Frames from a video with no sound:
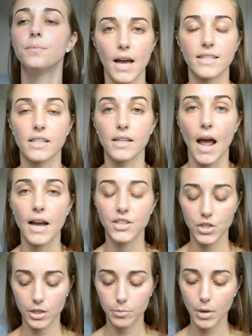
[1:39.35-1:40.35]
As an
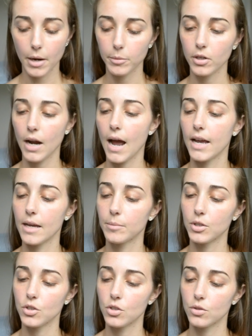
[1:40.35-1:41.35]
eyeshadow primer, I am
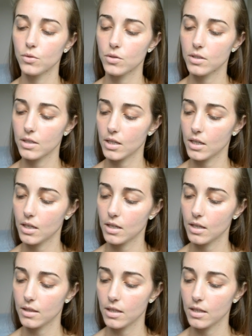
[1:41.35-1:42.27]
using